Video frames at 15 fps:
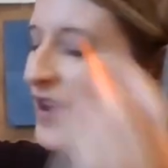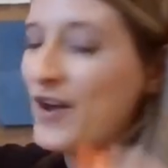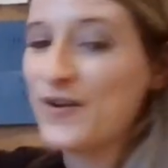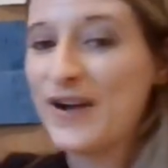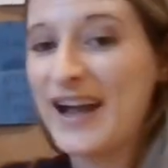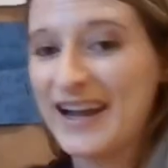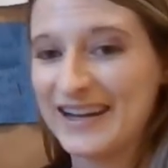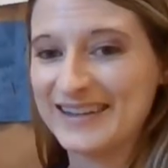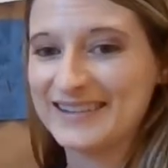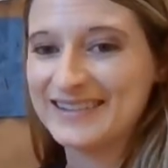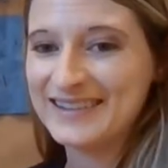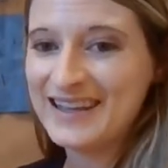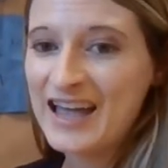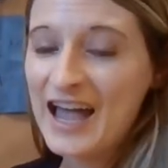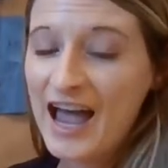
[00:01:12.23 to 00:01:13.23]
Okay.
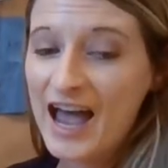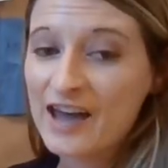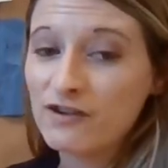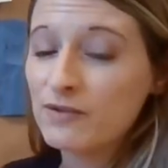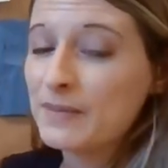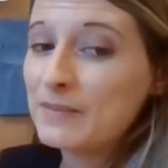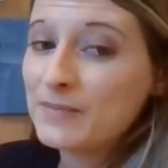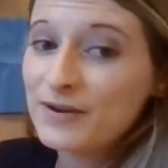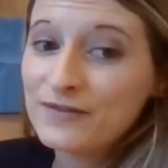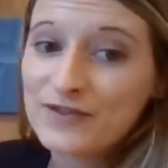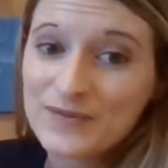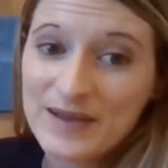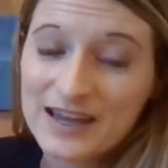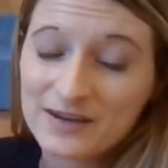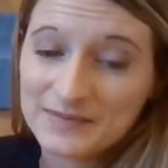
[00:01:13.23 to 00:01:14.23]
And remember, if you
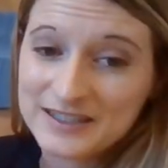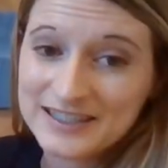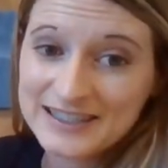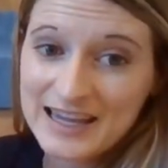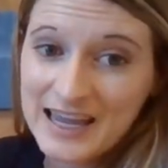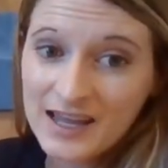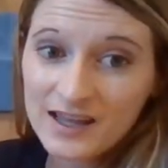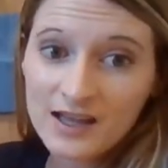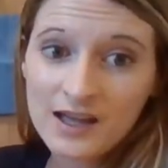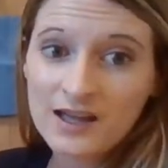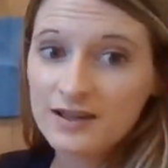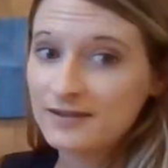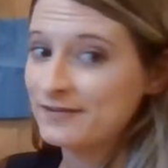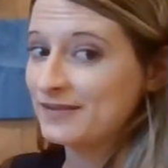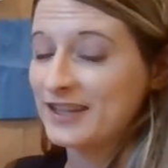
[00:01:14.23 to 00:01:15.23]
make a mistake,
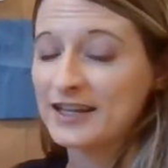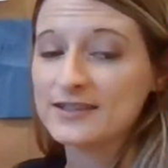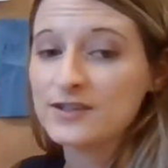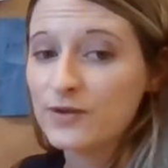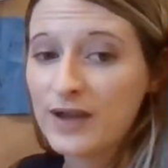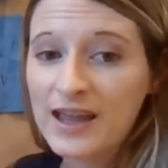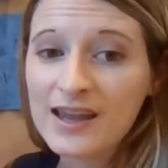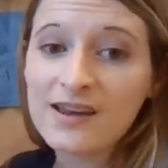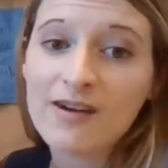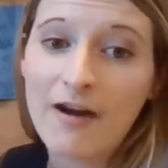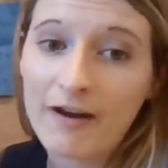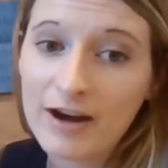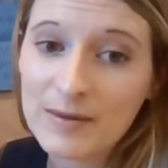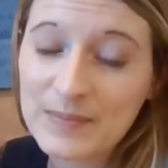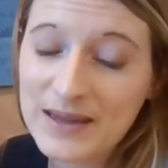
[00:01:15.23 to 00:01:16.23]
that's okay in
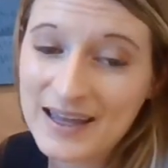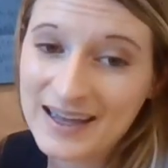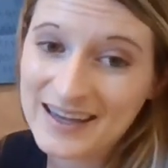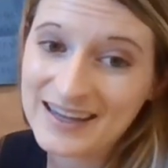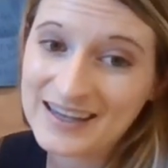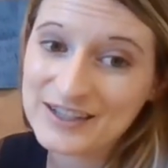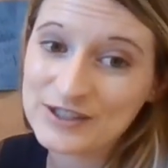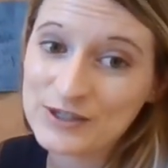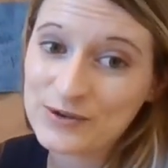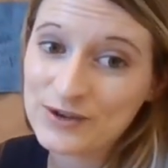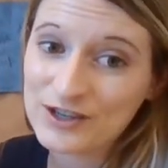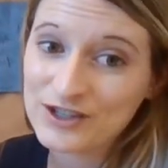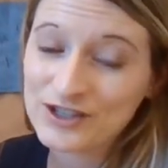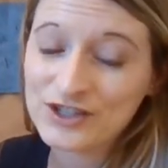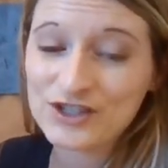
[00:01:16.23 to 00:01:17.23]
art because you
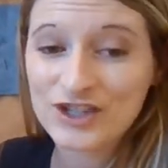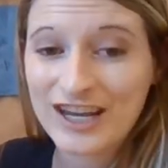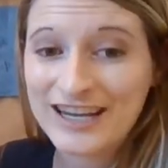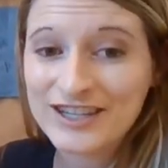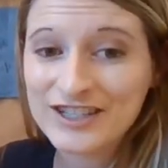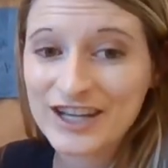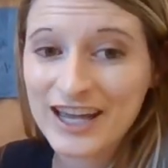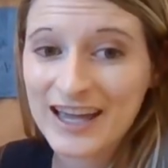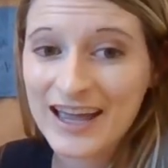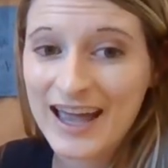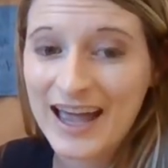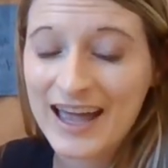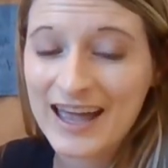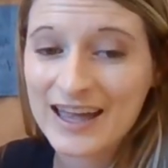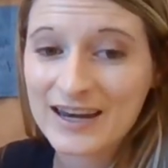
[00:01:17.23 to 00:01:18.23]
can just change it
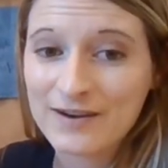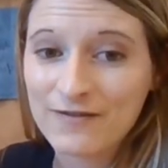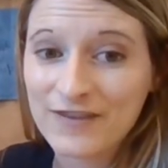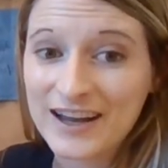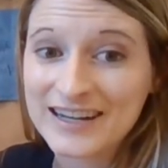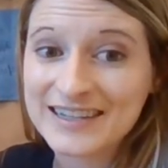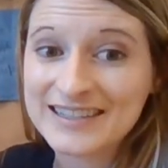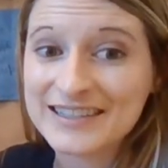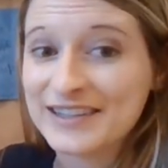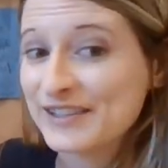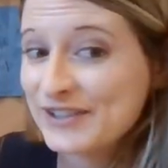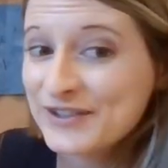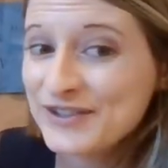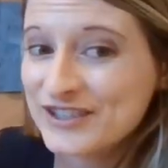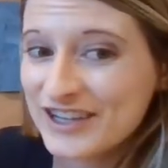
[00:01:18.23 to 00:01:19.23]
and find a
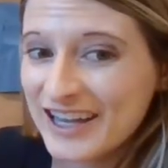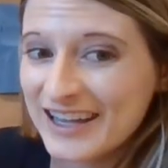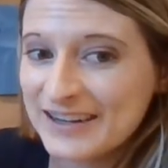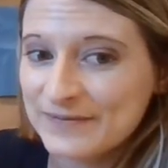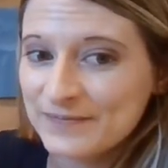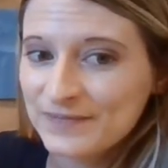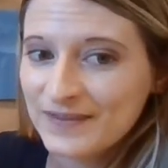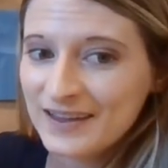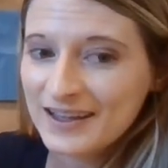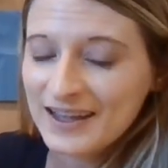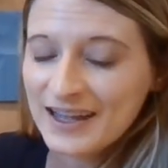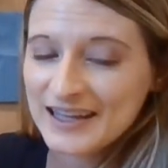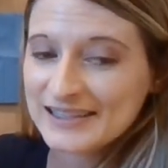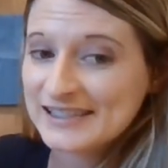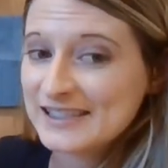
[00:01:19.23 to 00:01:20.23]
solution.
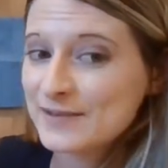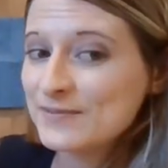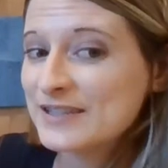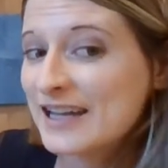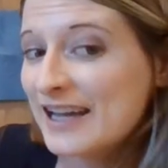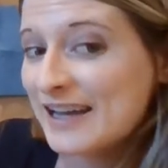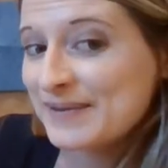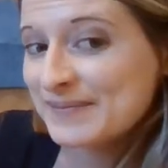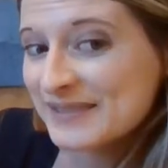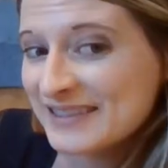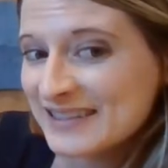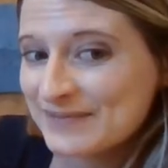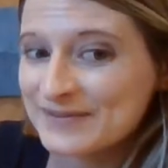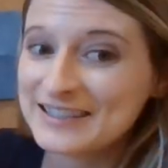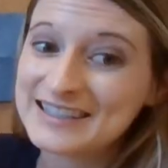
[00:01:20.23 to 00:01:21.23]
And
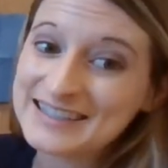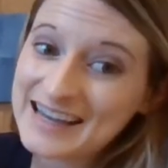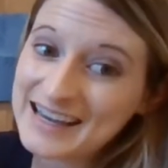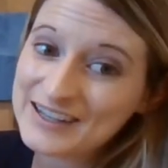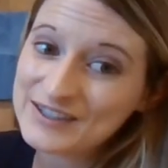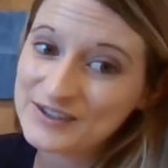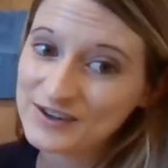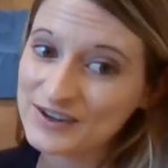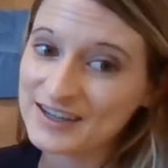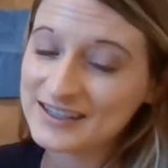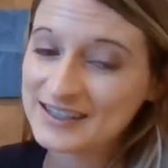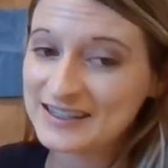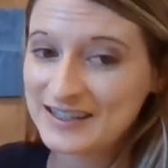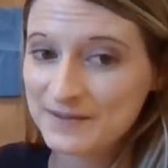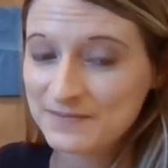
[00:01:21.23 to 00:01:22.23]
sometimes mistakes turn
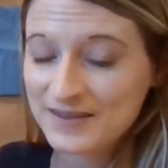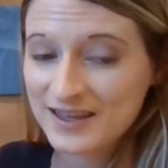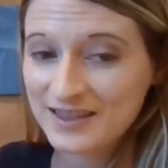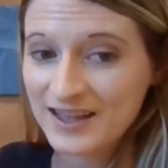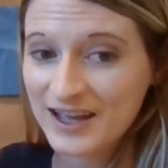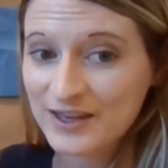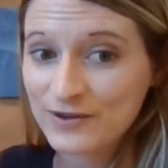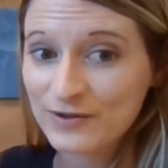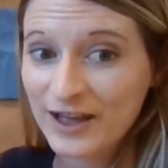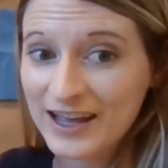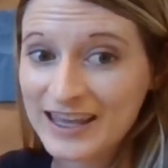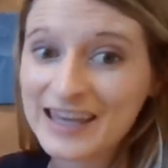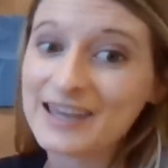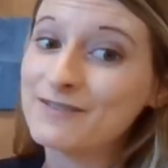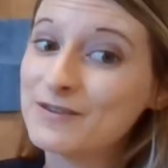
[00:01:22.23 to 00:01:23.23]
into something that you like
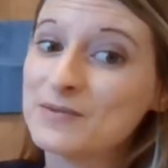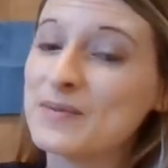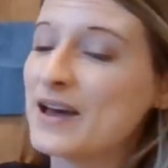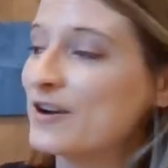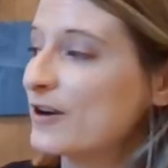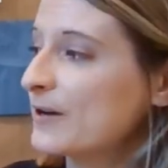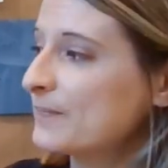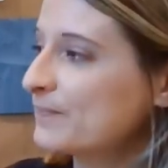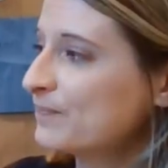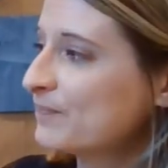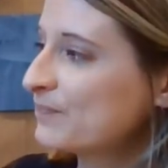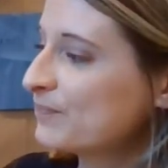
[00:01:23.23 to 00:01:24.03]
even better.